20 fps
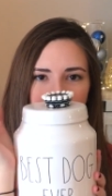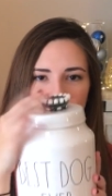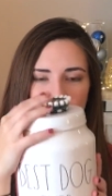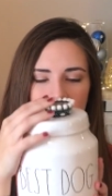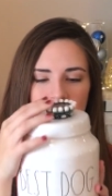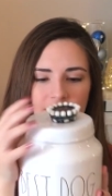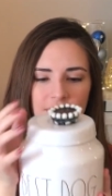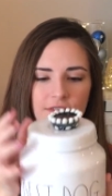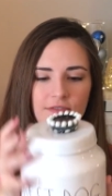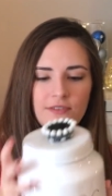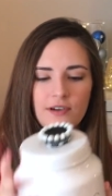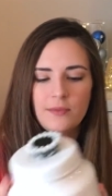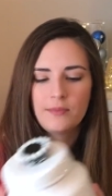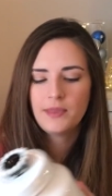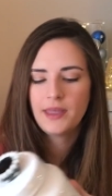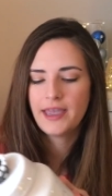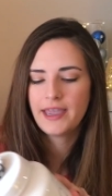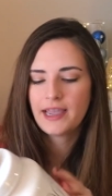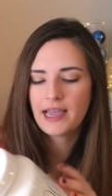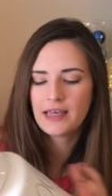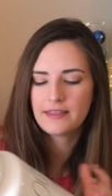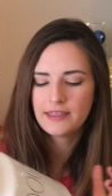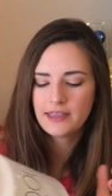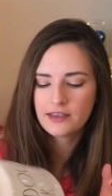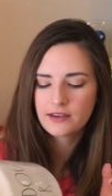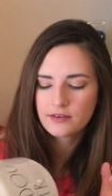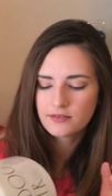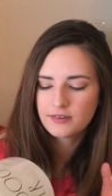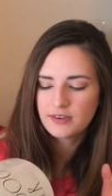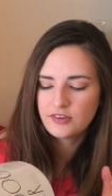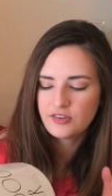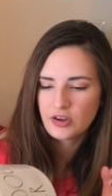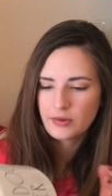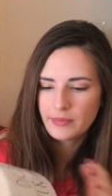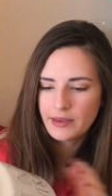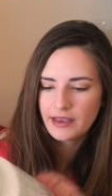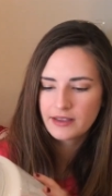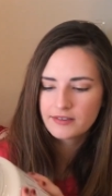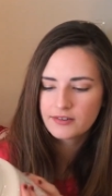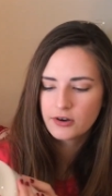These are from like, I think TJ
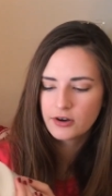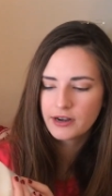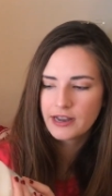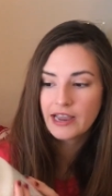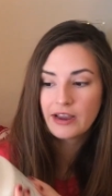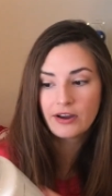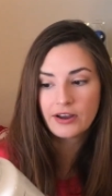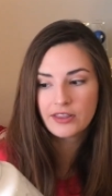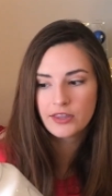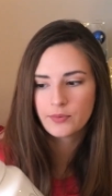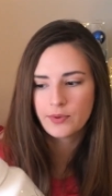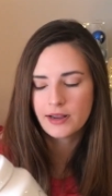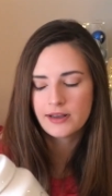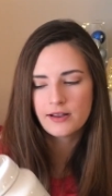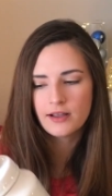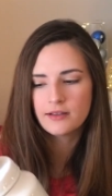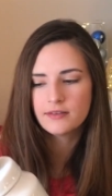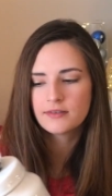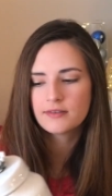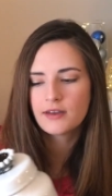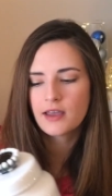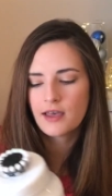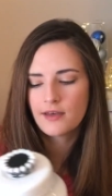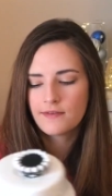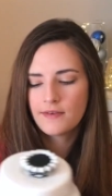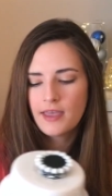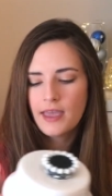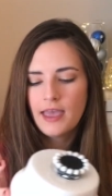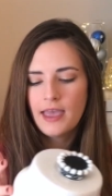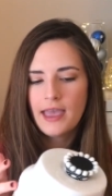Maxx started carrying the Ray Dunn stuff,